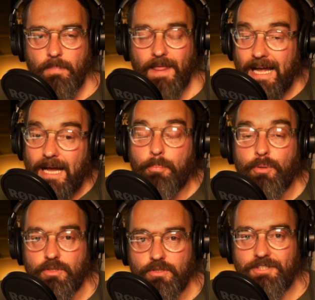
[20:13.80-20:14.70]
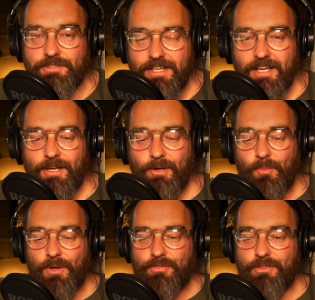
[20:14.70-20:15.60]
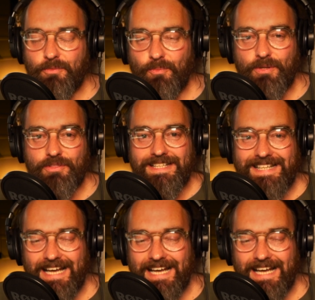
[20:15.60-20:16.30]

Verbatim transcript: happened with the